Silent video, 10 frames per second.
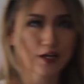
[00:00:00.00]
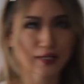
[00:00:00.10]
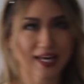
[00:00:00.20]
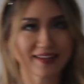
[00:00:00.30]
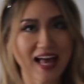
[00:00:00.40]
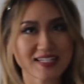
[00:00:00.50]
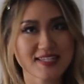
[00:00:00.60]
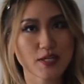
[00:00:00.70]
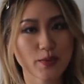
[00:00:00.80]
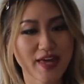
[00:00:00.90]
Okay,
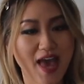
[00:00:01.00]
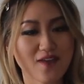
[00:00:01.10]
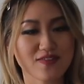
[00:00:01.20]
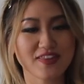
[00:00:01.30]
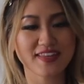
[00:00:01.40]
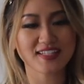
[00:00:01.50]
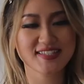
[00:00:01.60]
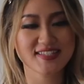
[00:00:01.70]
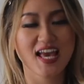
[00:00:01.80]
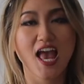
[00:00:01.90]
lastly we have
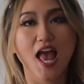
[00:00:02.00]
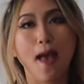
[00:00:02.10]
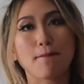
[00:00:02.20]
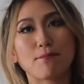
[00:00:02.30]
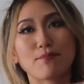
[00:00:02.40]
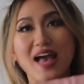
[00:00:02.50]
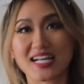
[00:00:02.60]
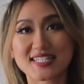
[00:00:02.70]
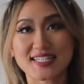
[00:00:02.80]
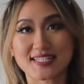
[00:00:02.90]
this
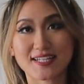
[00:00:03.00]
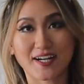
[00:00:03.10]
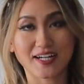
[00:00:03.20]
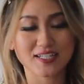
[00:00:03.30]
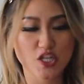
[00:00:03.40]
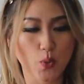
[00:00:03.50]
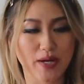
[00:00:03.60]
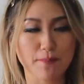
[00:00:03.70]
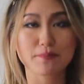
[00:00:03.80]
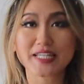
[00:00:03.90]
maxi skirt
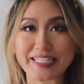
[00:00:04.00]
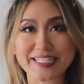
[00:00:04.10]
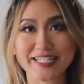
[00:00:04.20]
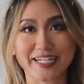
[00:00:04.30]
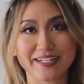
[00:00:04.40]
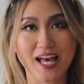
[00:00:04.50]
or midi skirt,